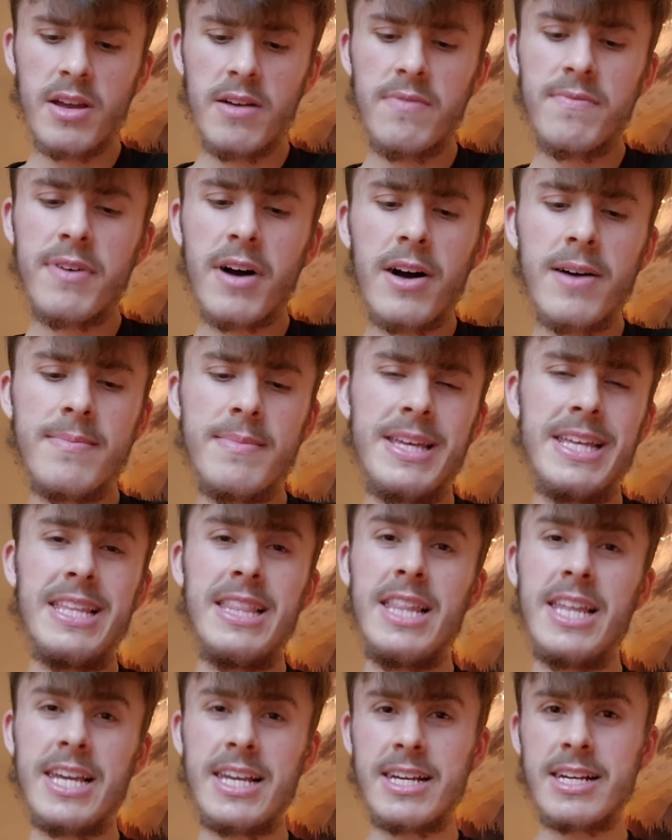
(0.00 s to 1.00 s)
vomit,
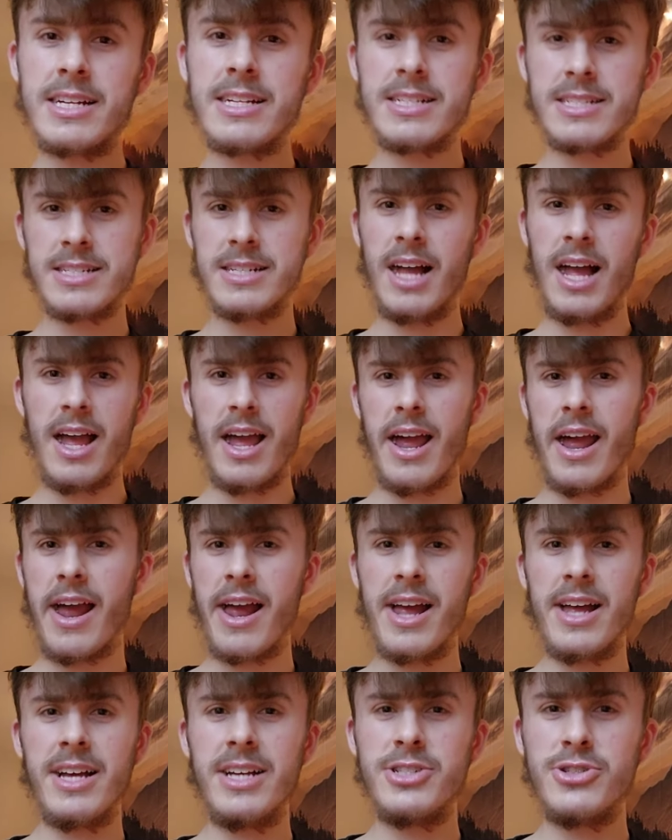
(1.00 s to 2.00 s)
like,
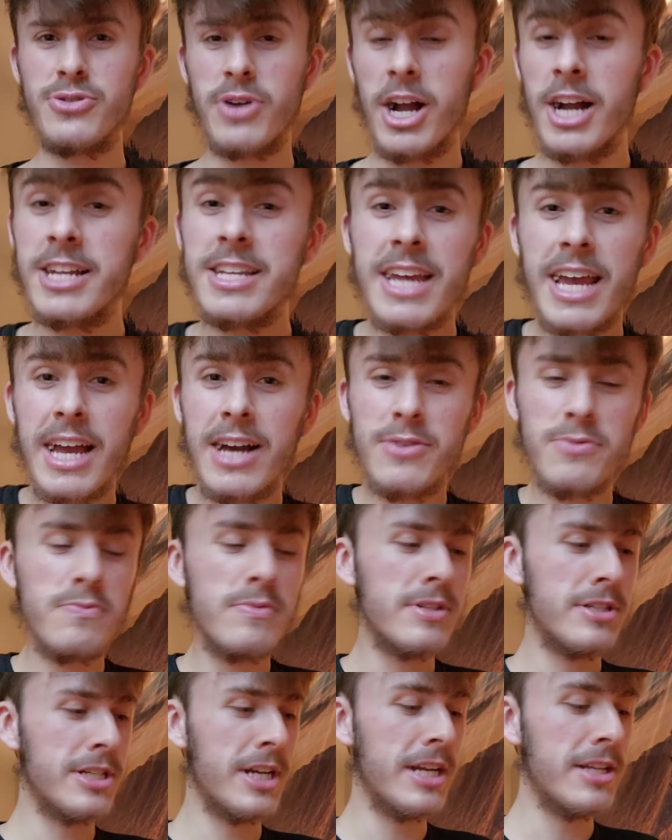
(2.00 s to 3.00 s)
dry down,
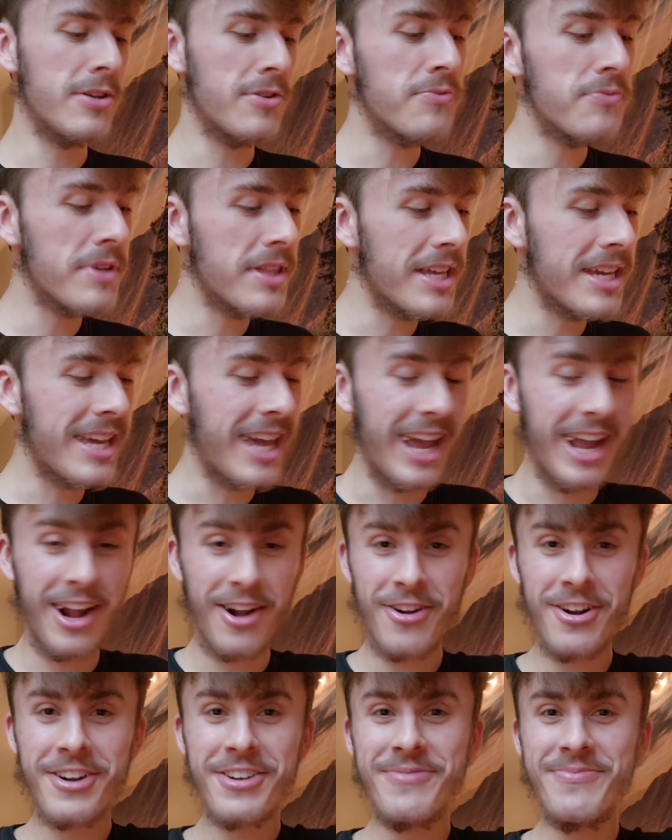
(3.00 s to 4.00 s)
which I don't really
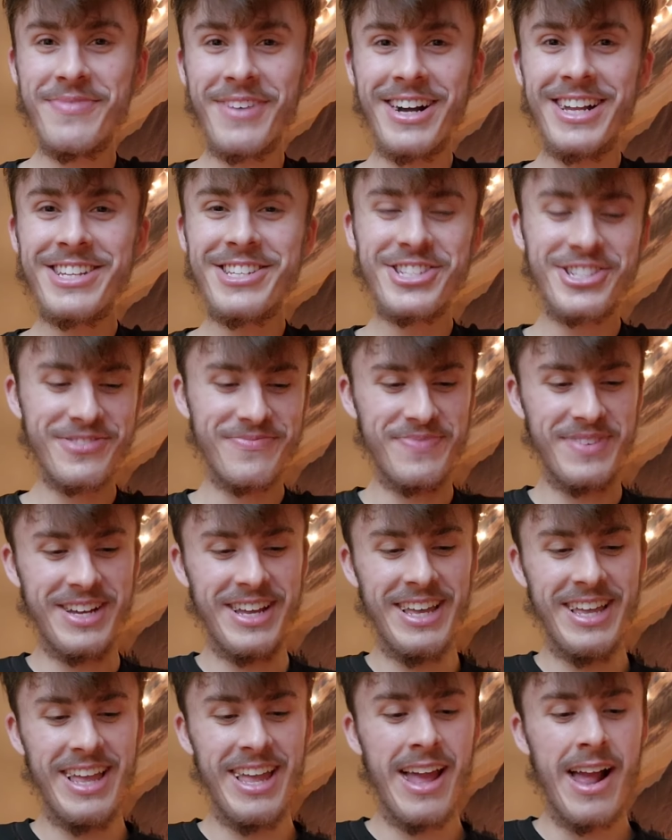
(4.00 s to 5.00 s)
care much,
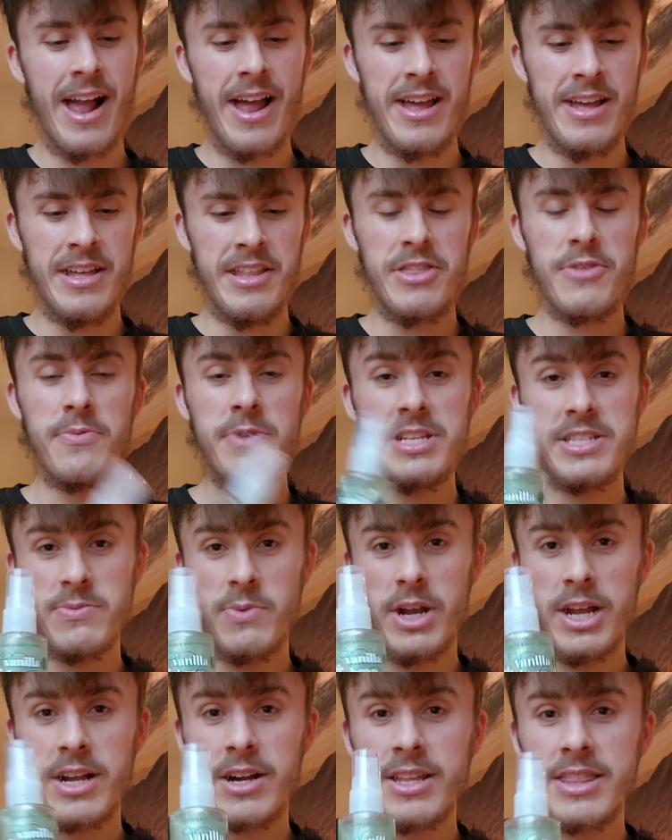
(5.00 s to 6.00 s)
but the reason
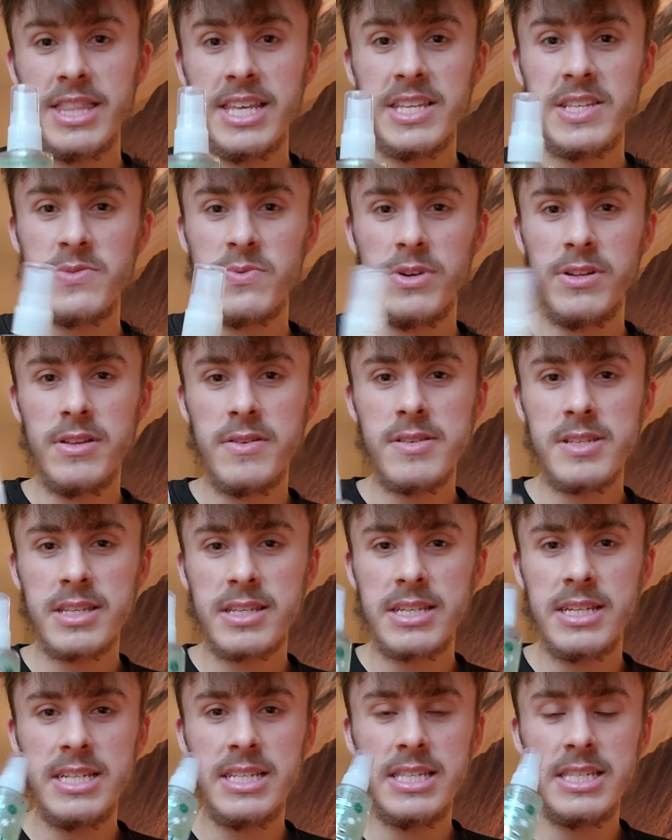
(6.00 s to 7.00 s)
why I got this one is
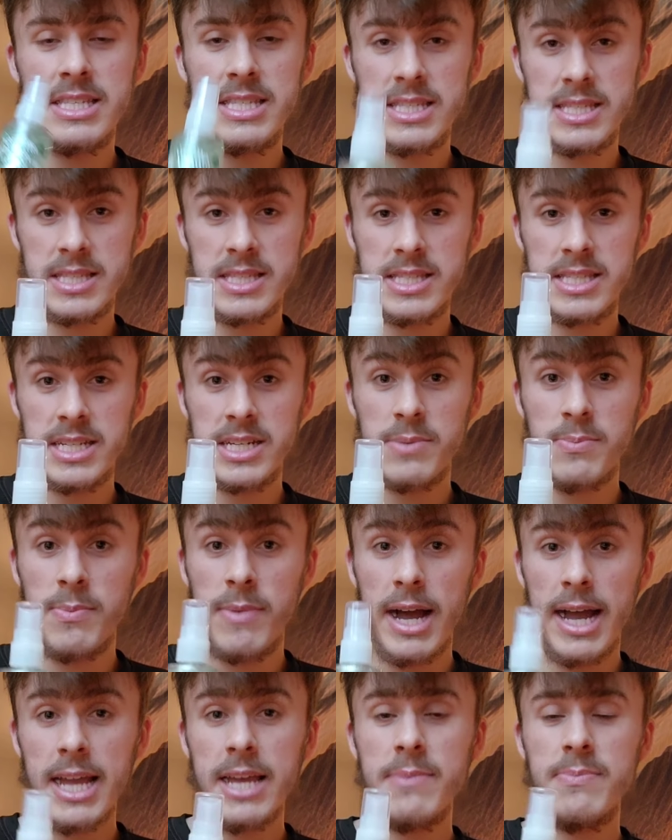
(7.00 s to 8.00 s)
because, to
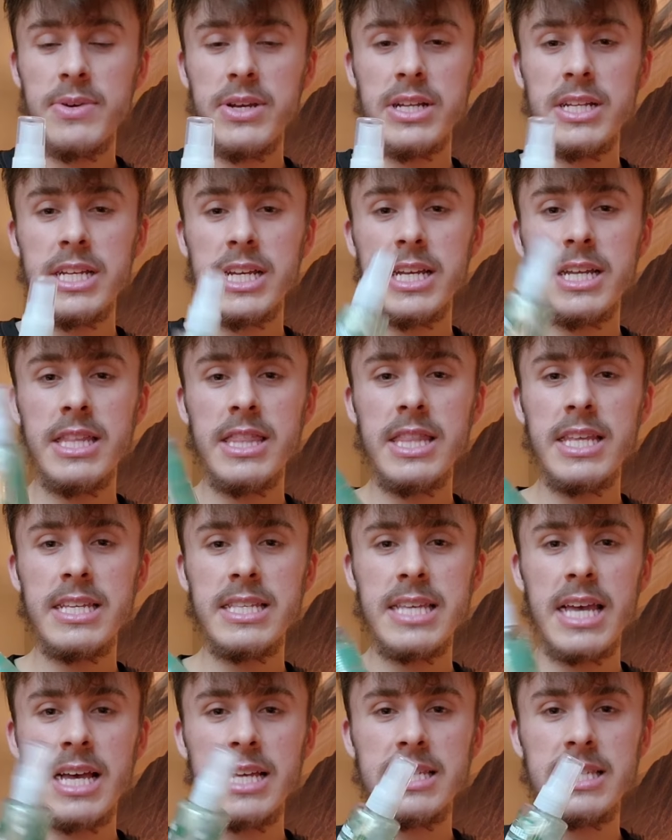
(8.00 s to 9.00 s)
my opinion,
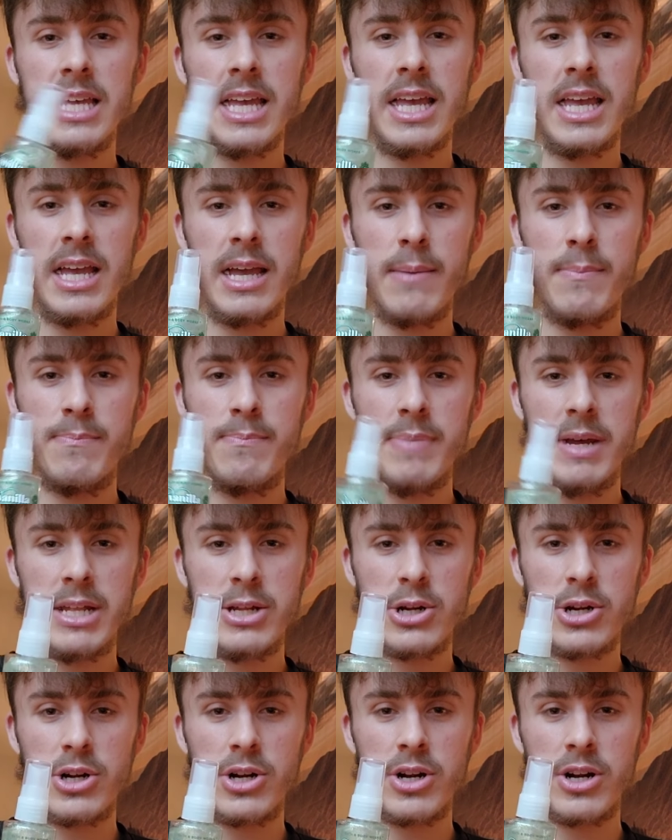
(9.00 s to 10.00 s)
this has a
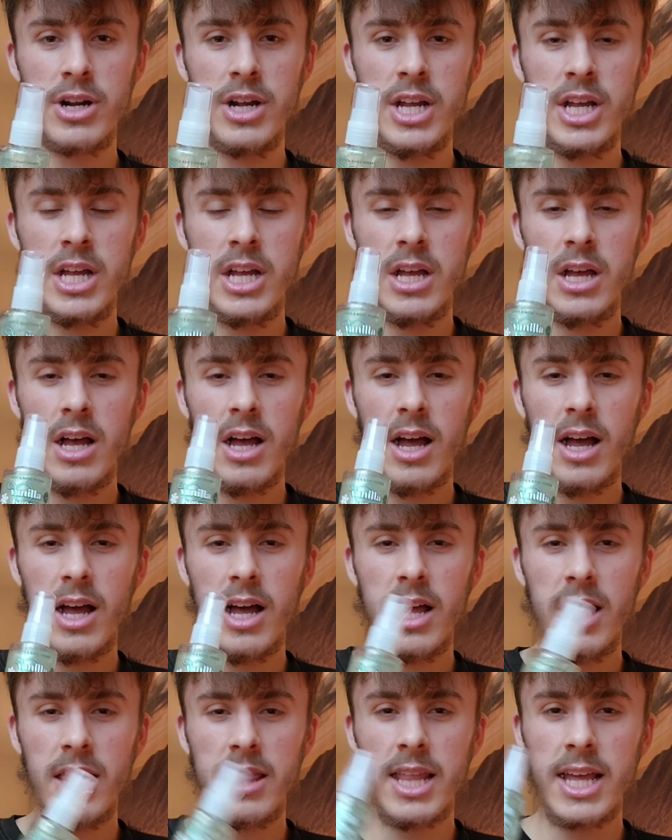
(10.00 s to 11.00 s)
better,
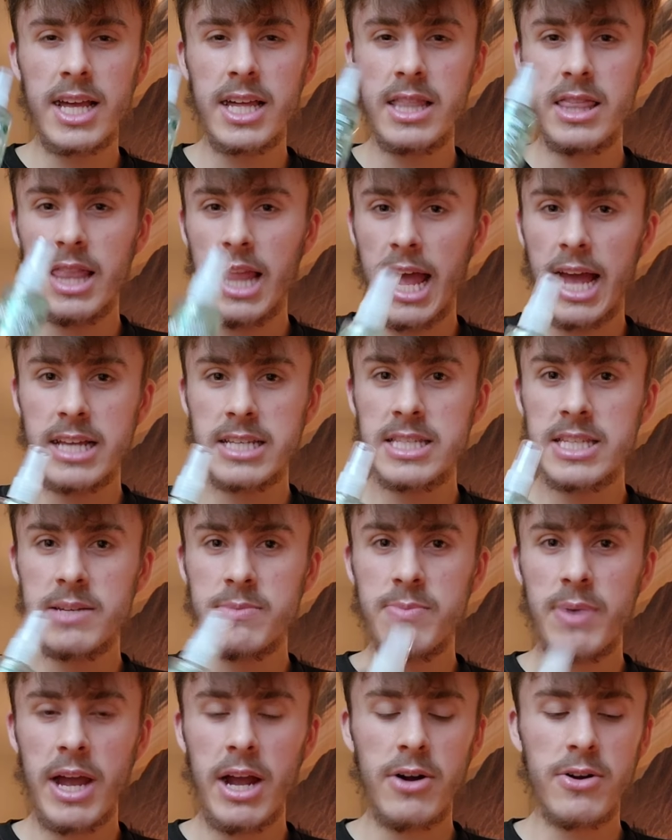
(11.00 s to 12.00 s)
like,
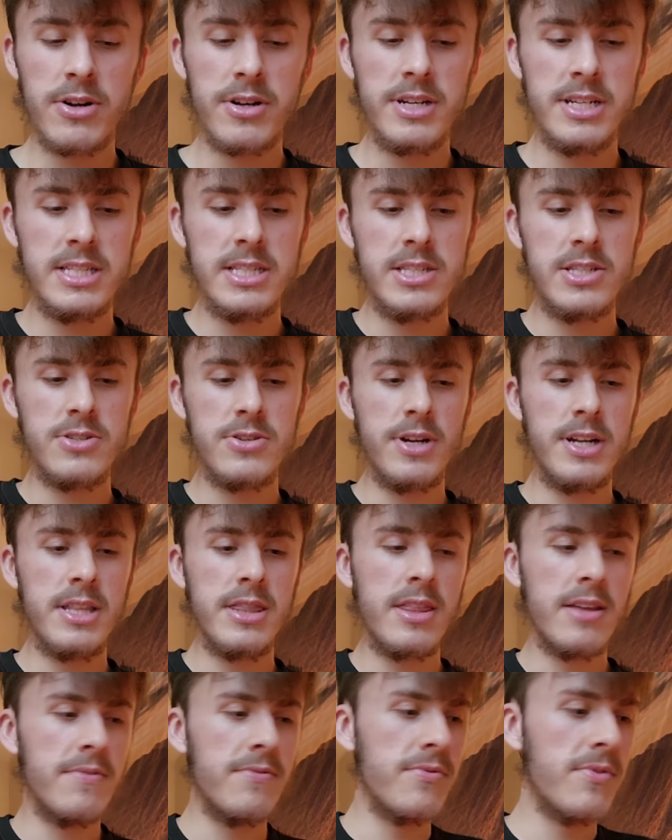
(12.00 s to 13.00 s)
lasting power and
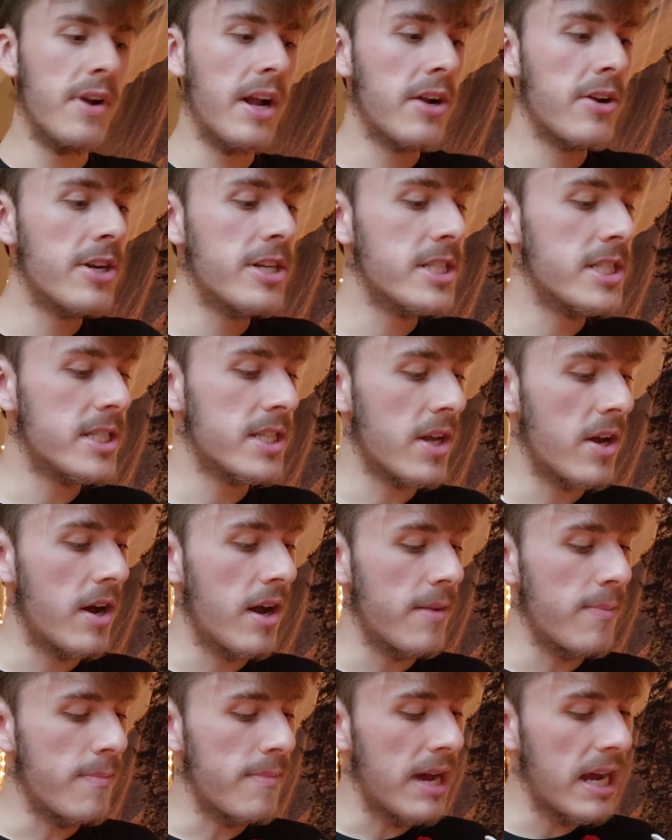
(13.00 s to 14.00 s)
strength of fragrance
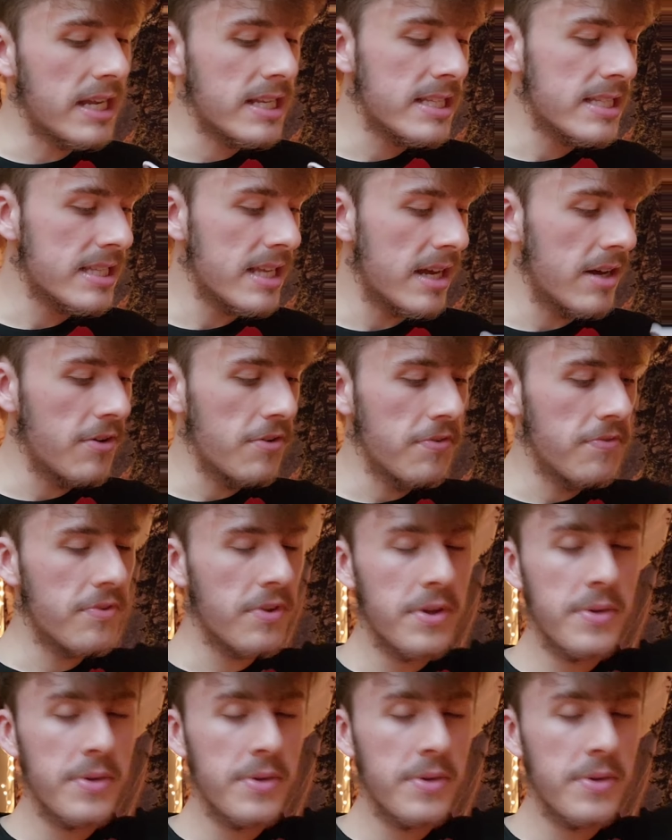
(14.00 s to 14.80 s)
on myself.